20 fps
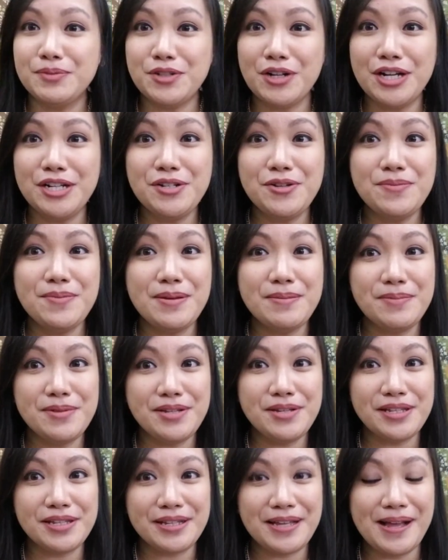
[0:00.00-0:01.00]
Trying to
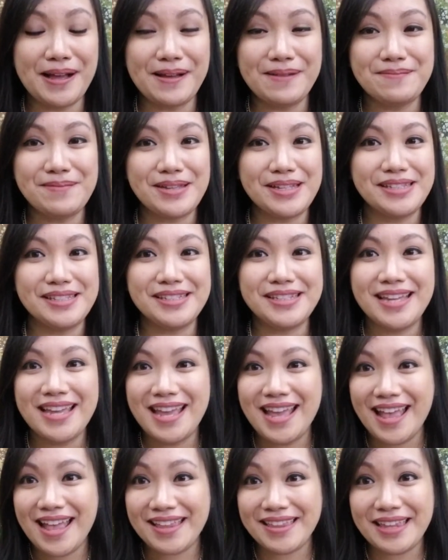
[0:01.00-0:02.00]
remember the comments
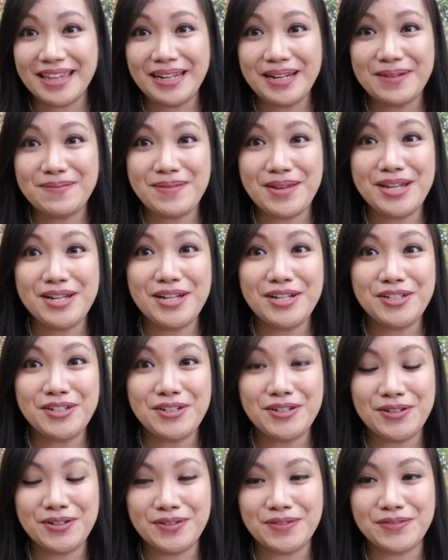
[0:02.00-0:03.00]
that I made on
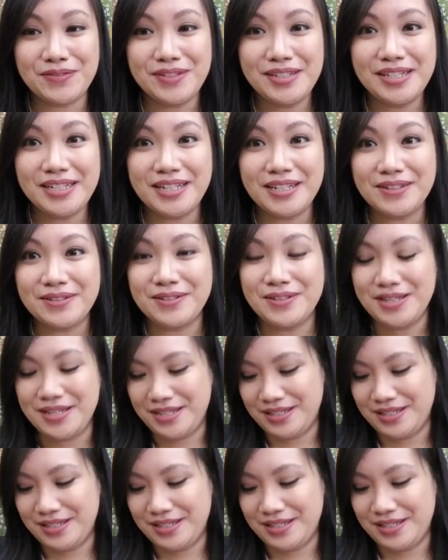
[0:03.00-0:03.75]
your video,